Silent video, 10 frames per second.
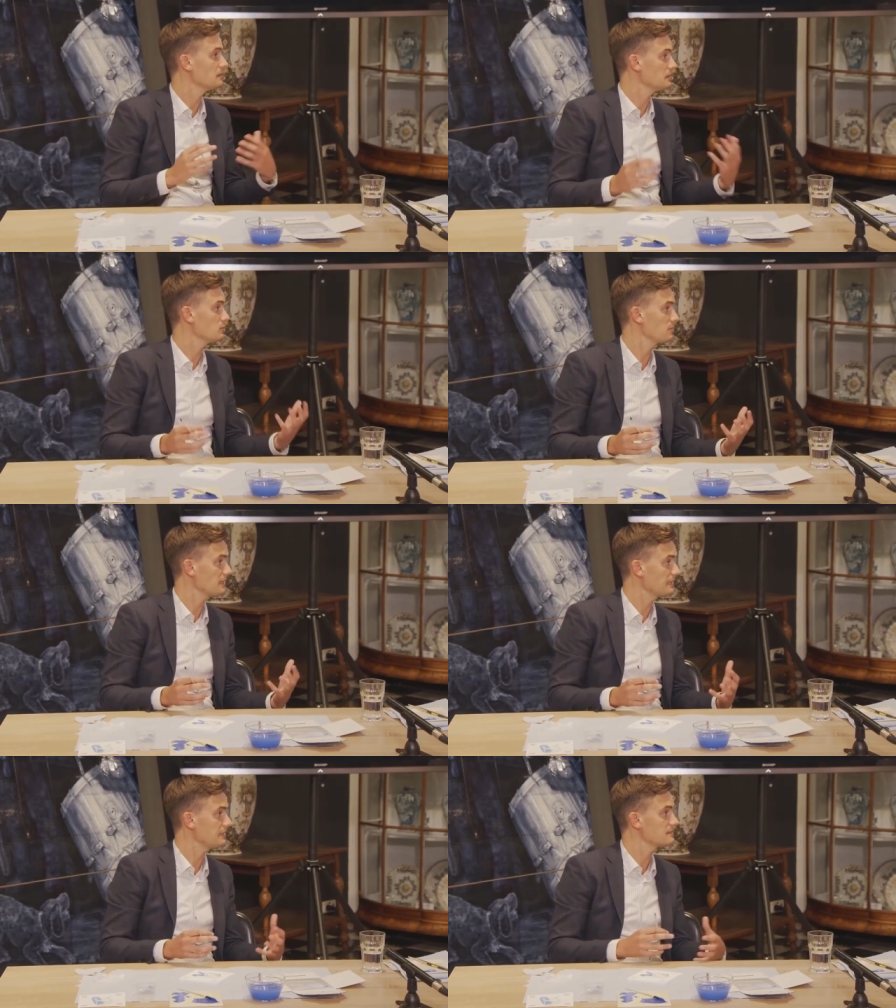new
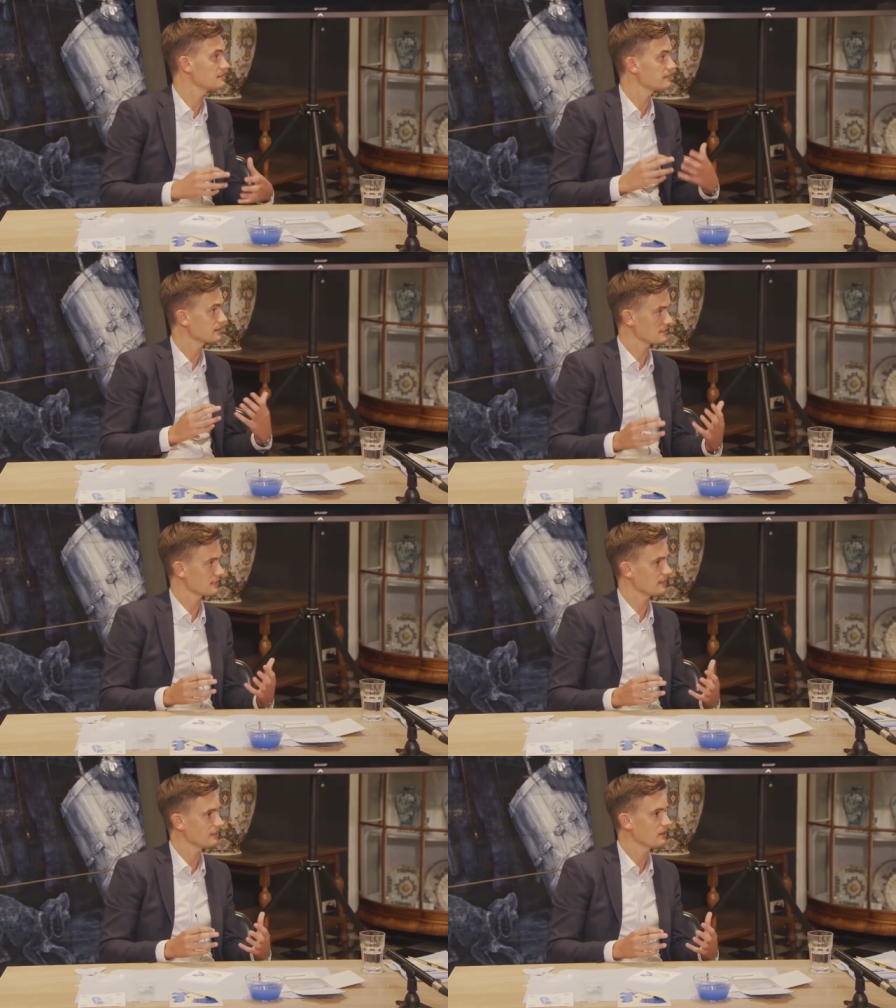plates, and things
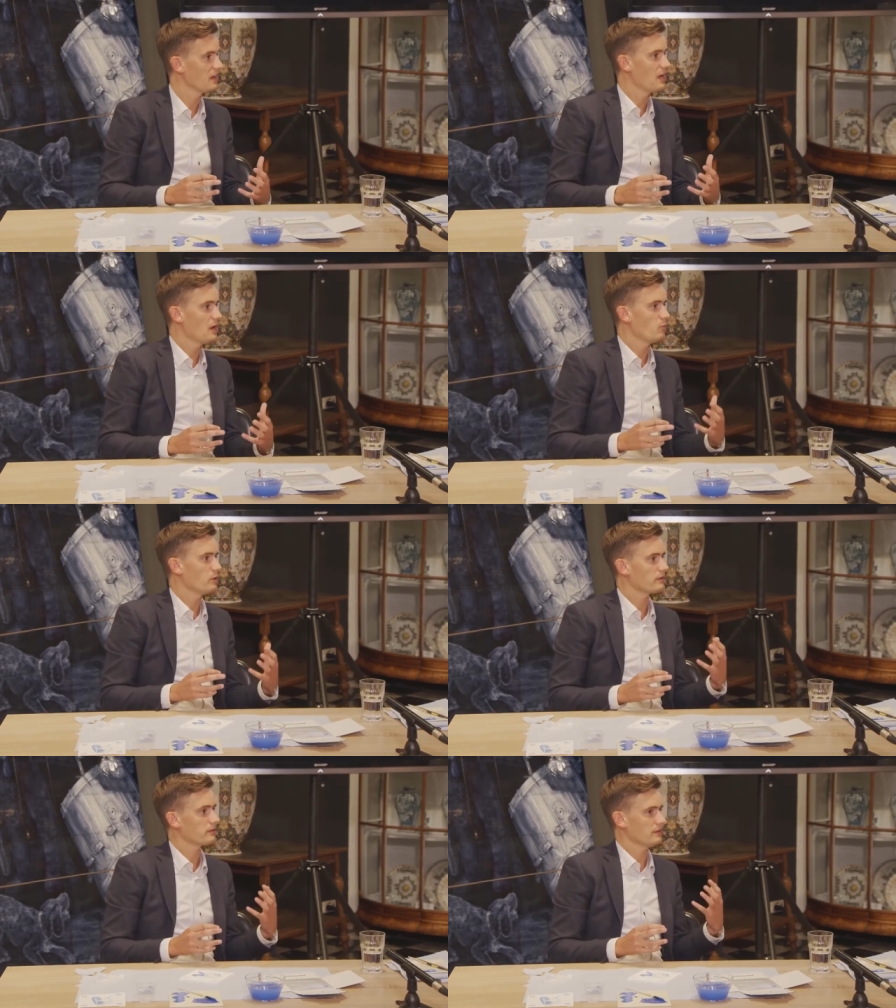like that.
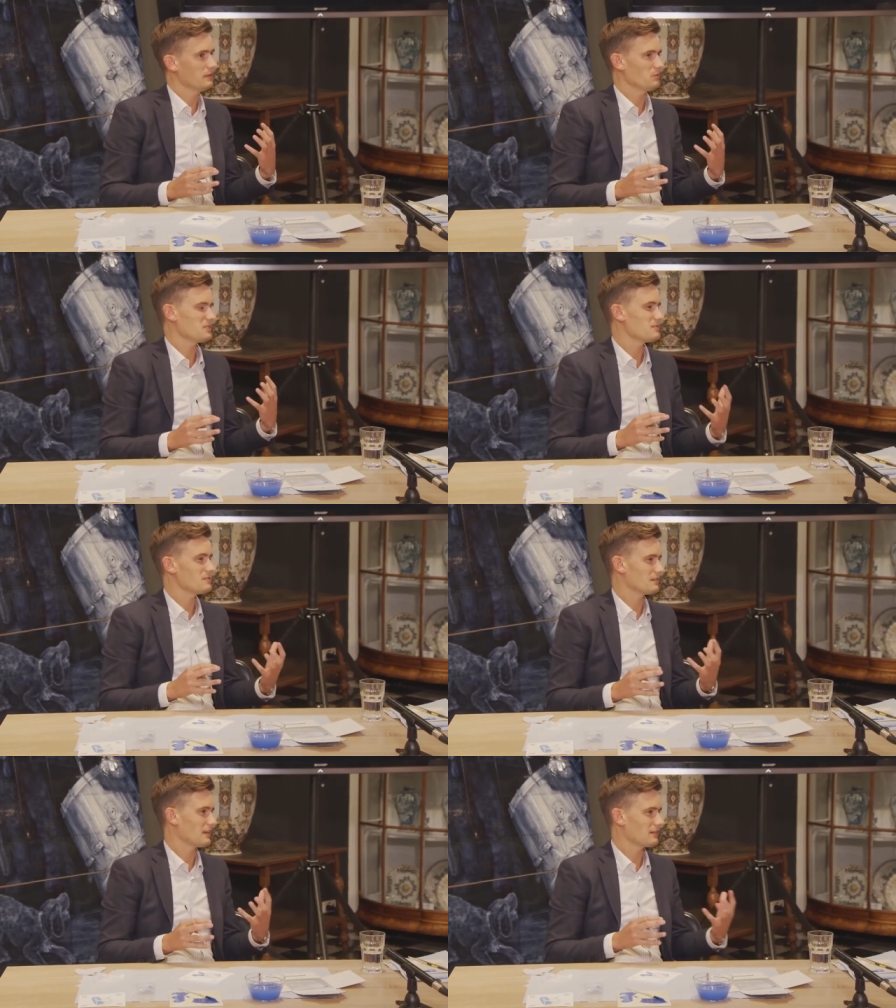With which
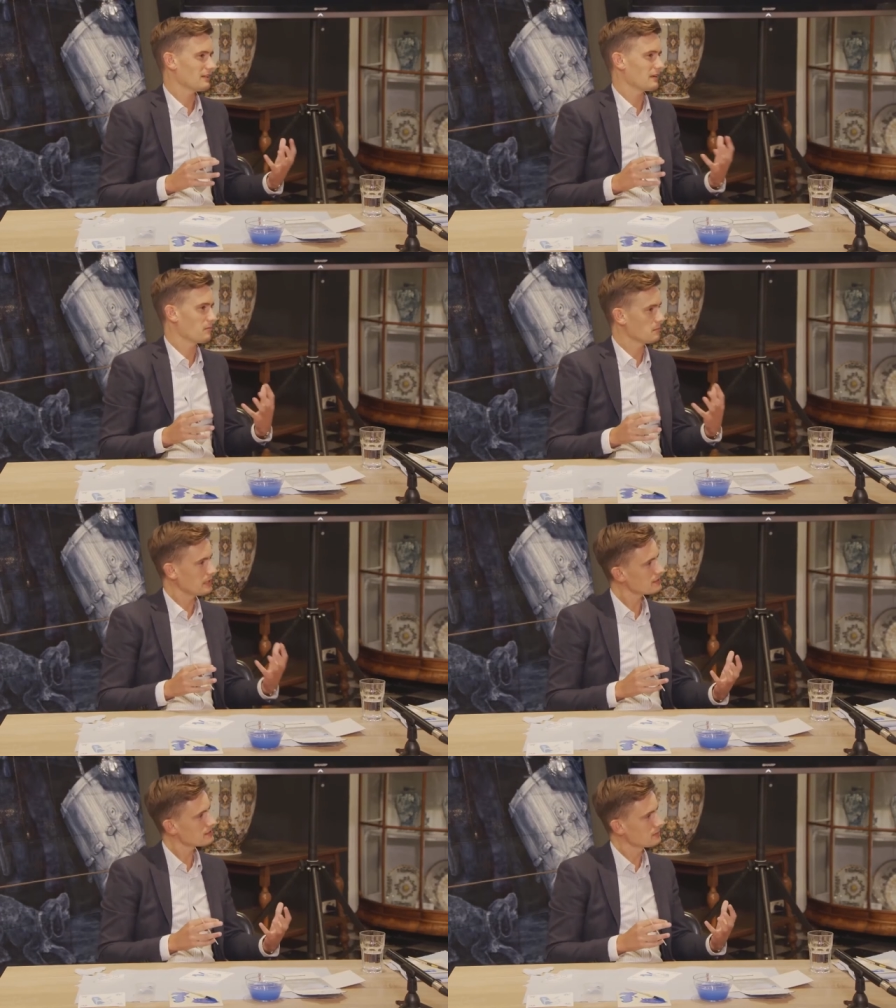is kind of like a
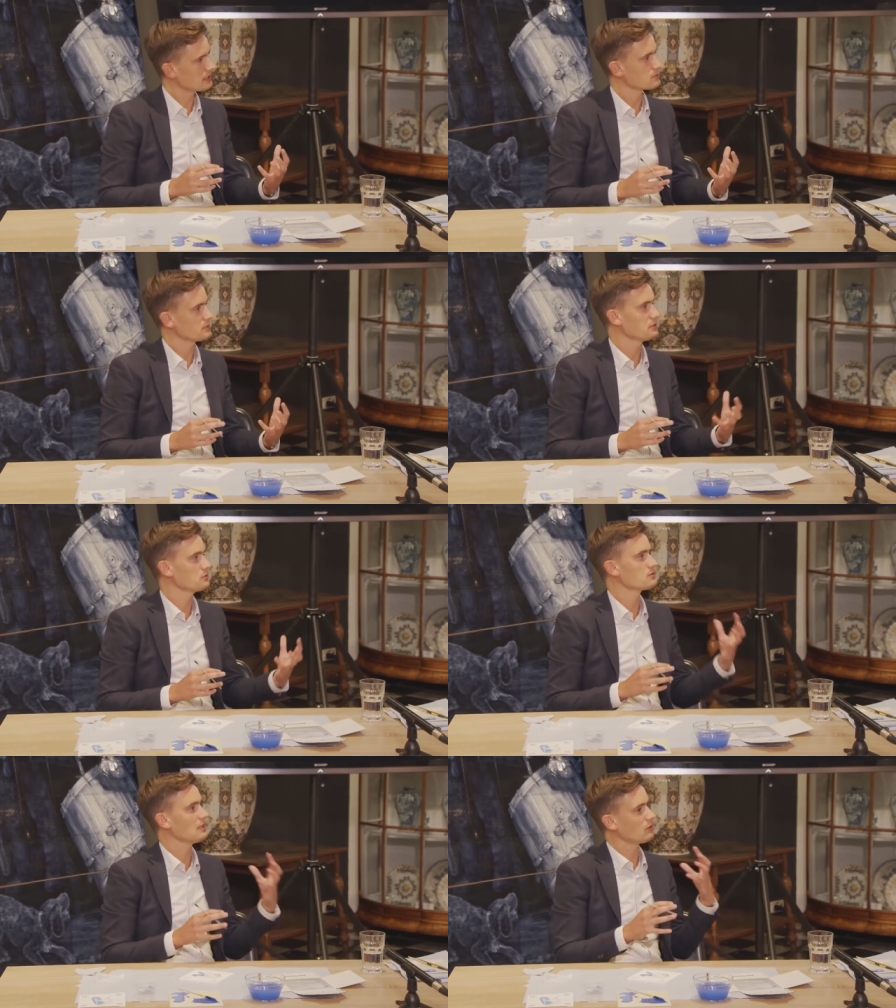mix because we
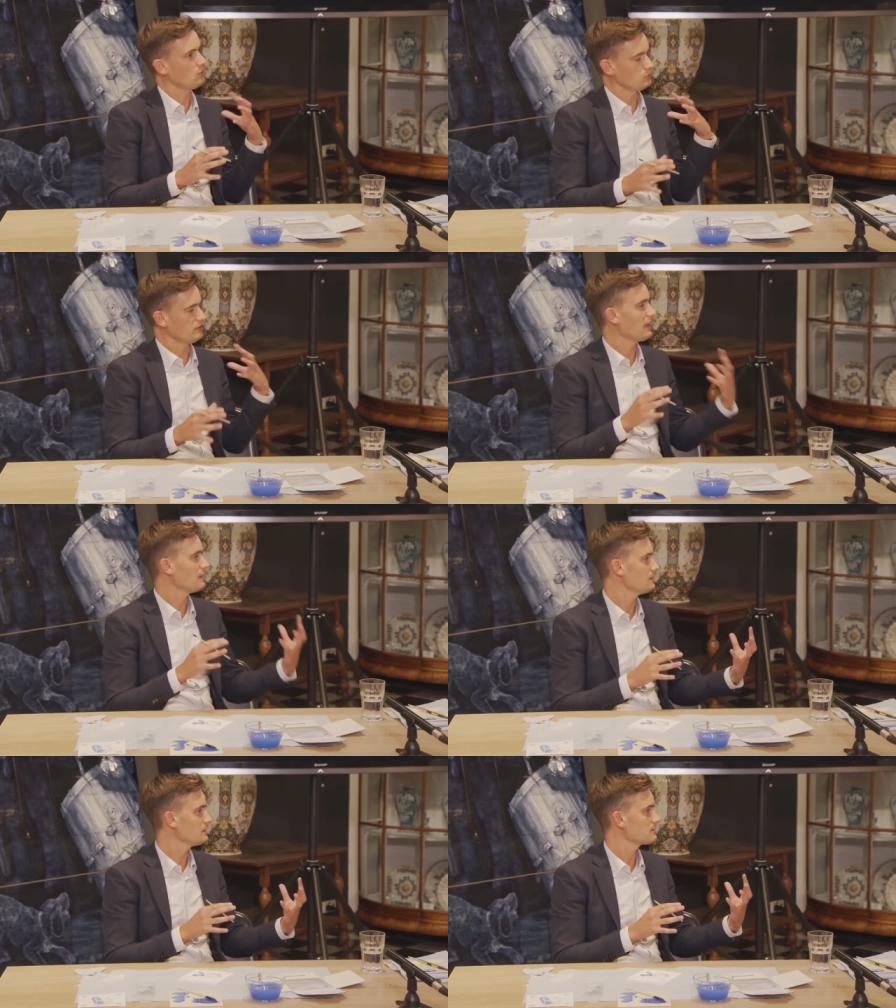use like old
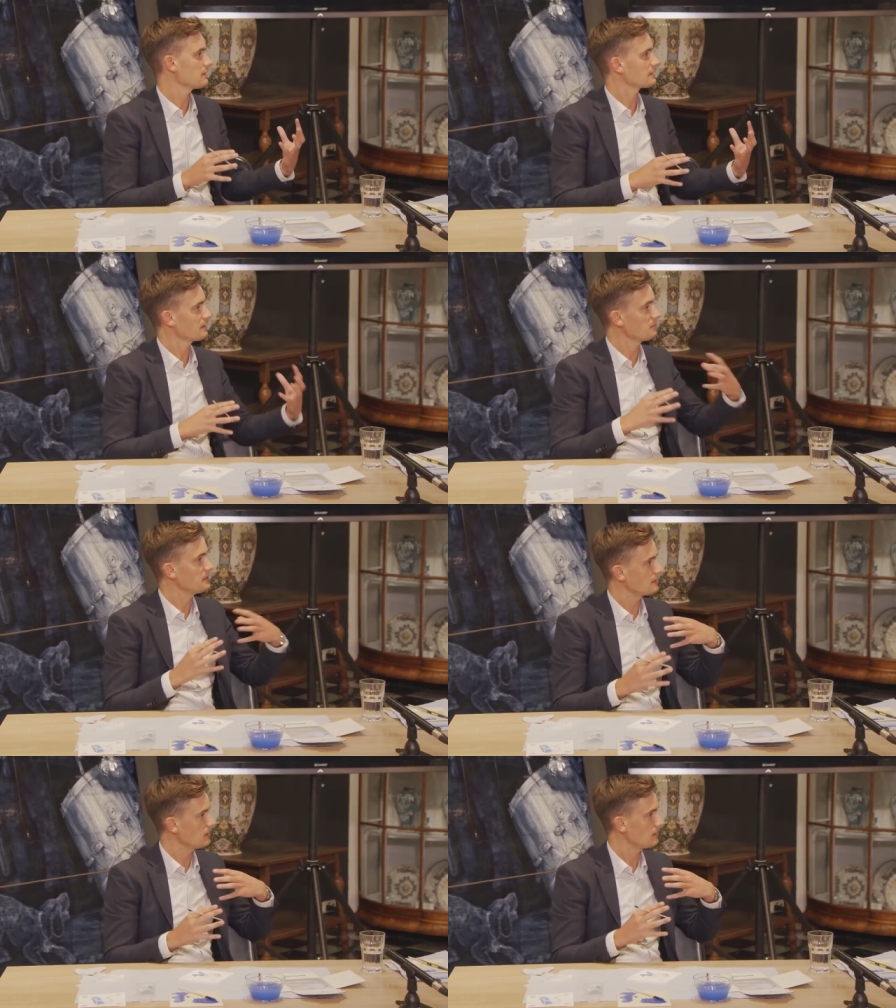elements like the
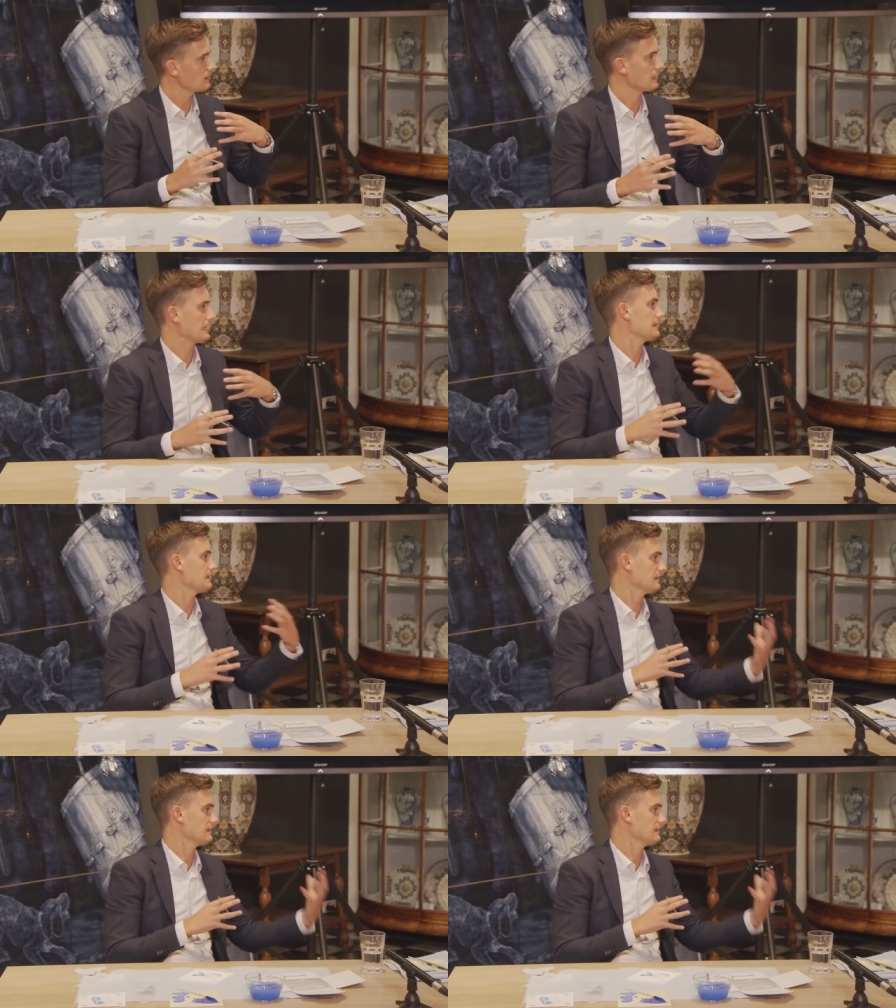peacock and,